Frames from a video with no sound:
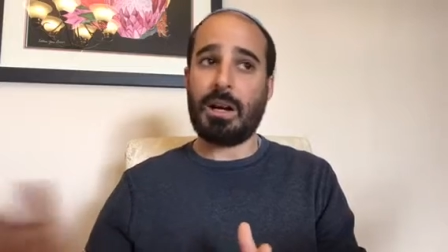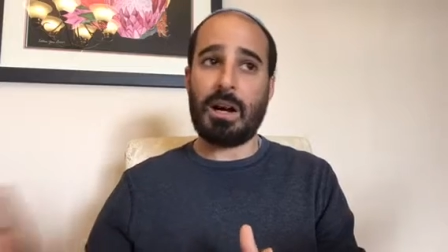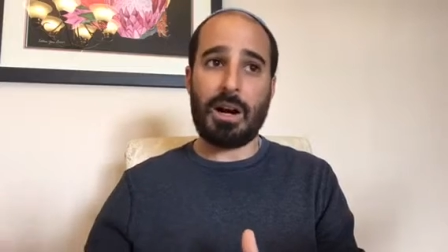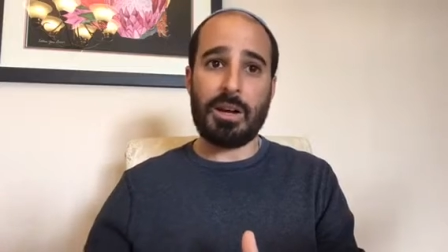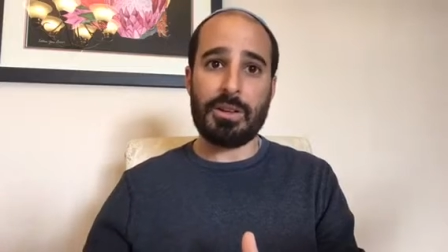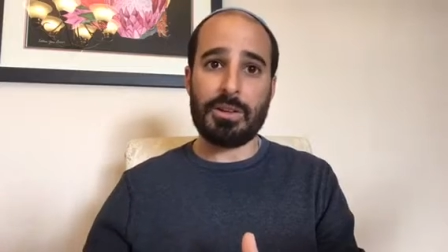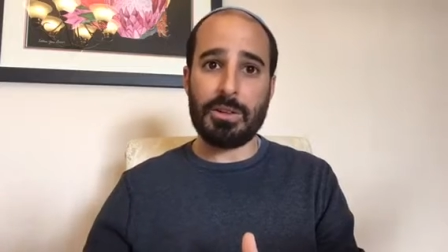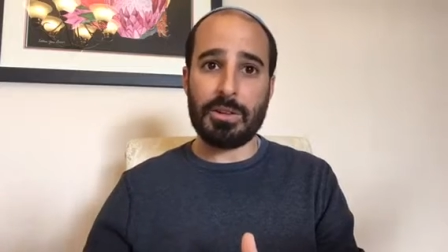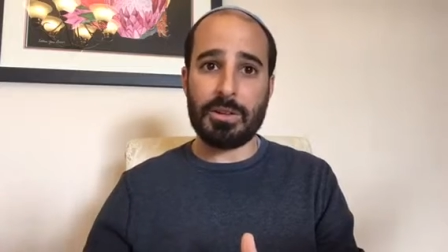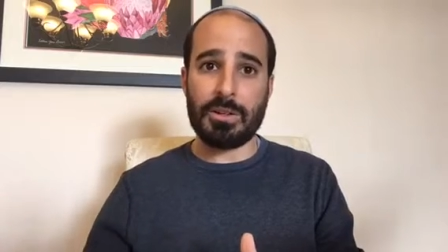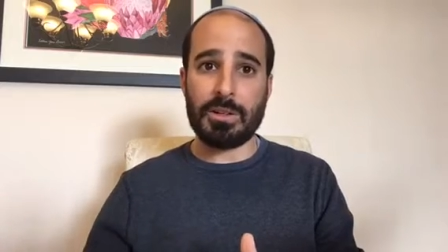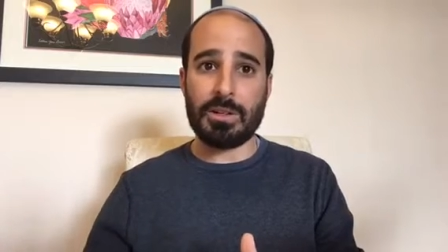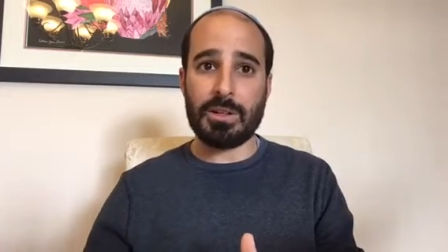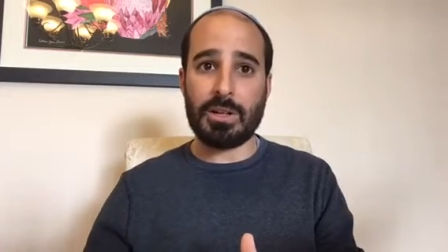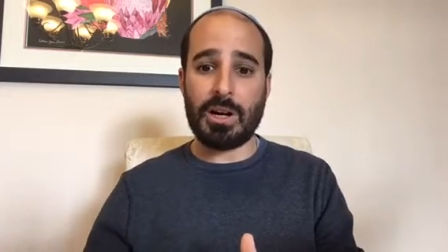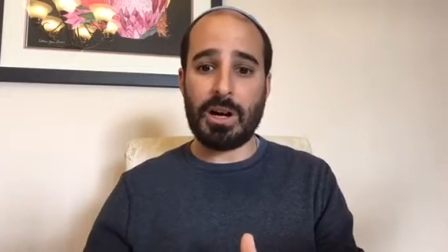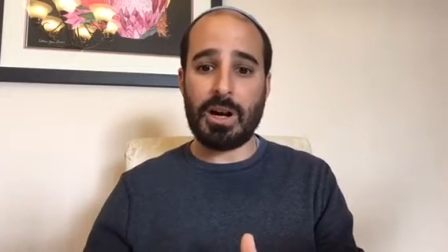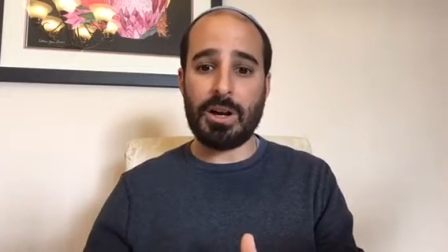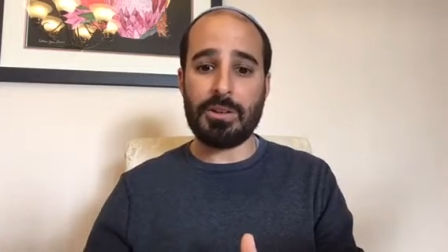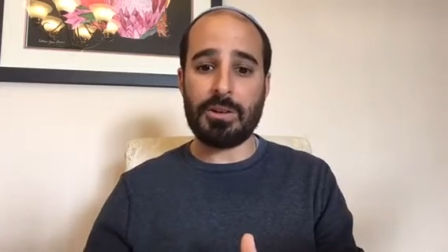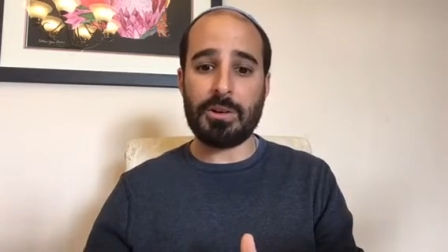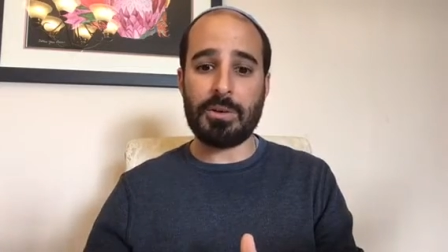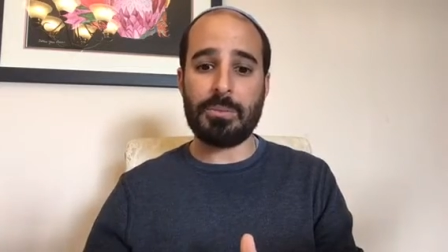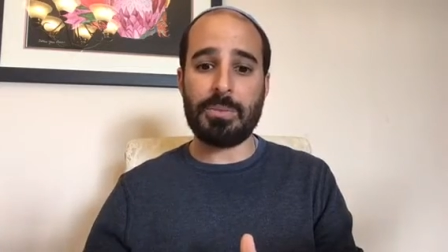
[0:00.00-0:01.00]

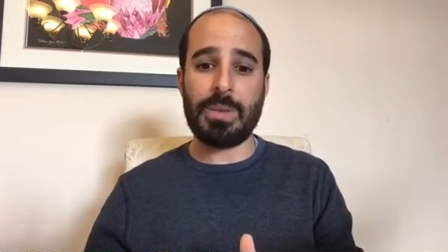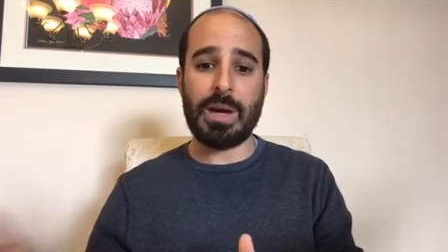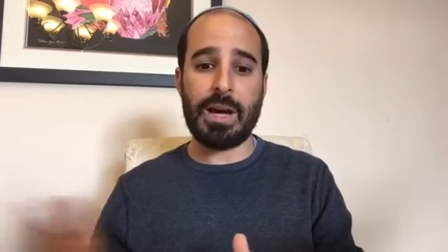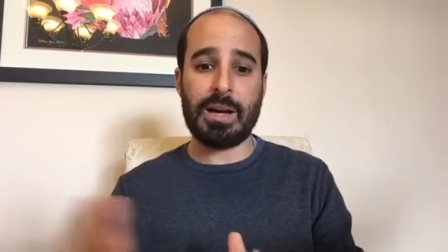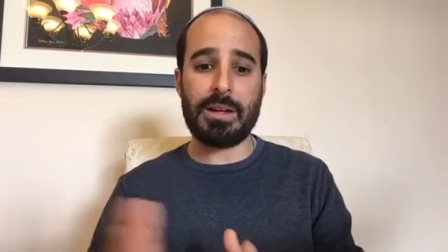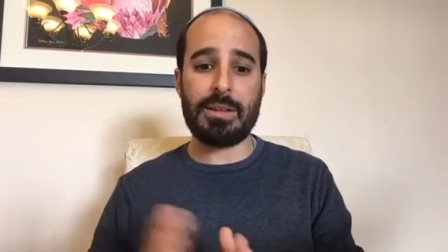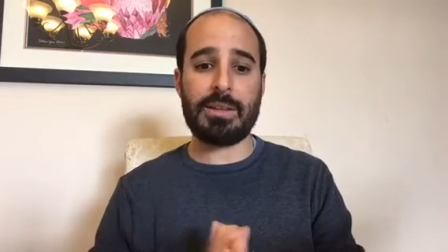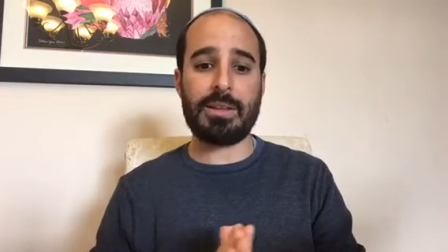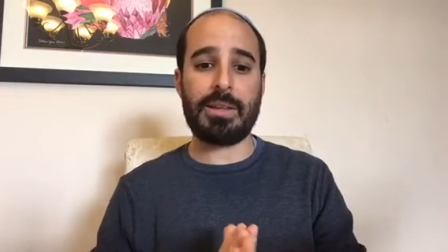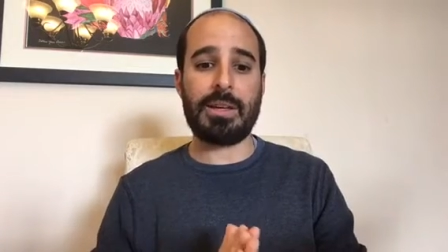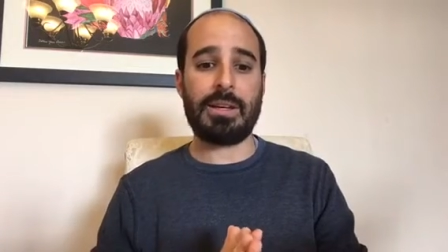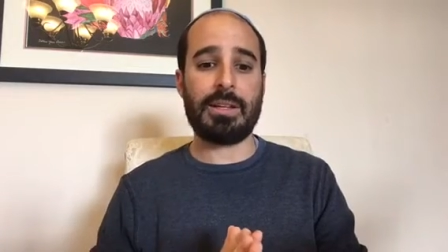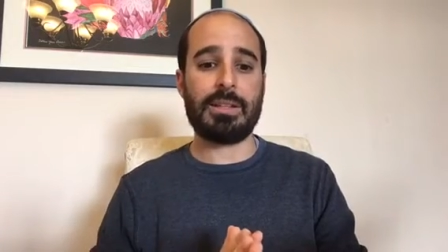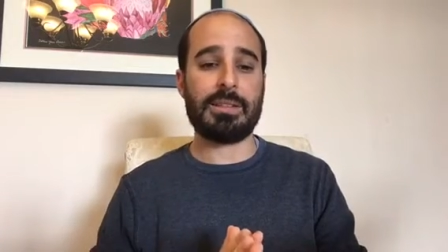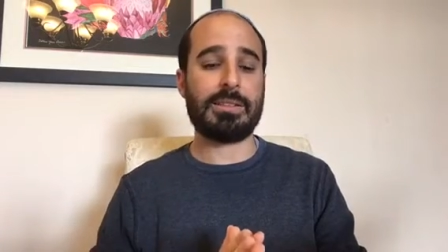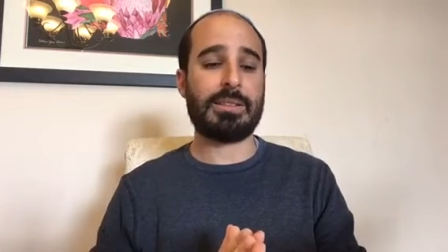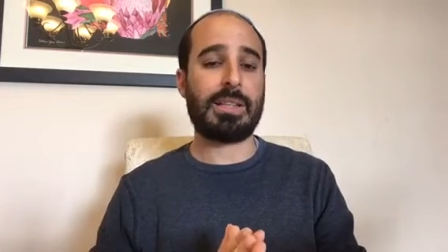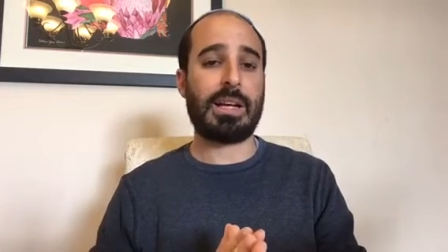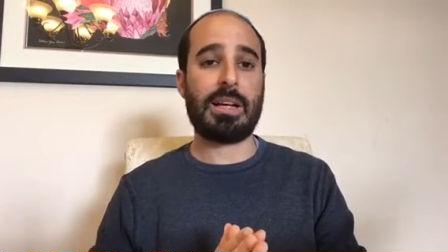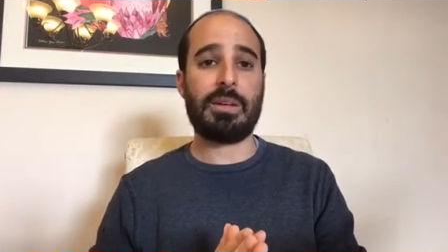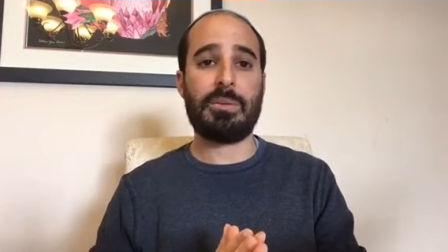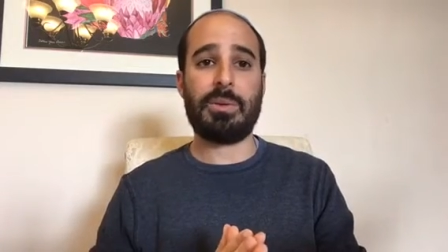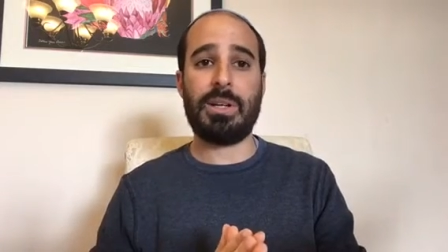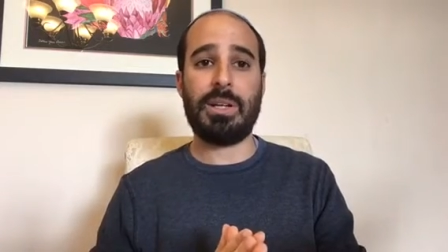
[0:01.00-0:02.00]
Other bad things
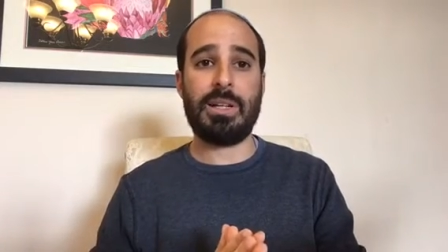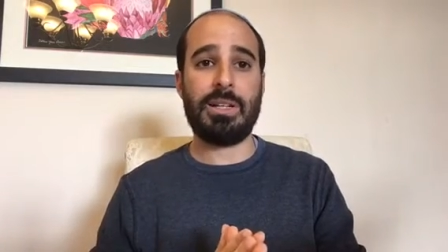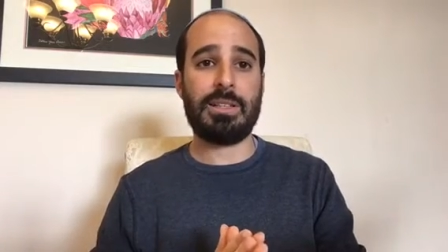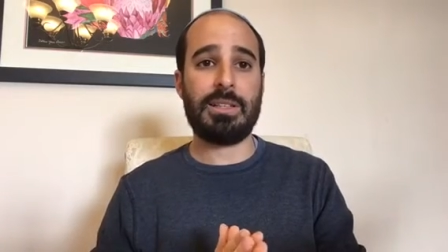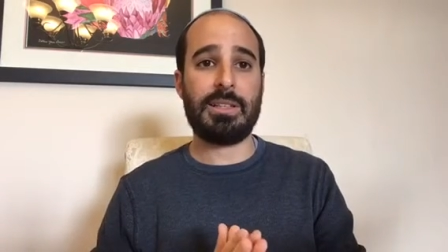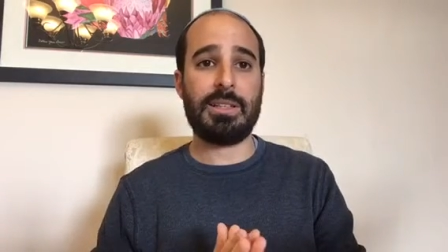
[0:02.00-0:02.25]
that we need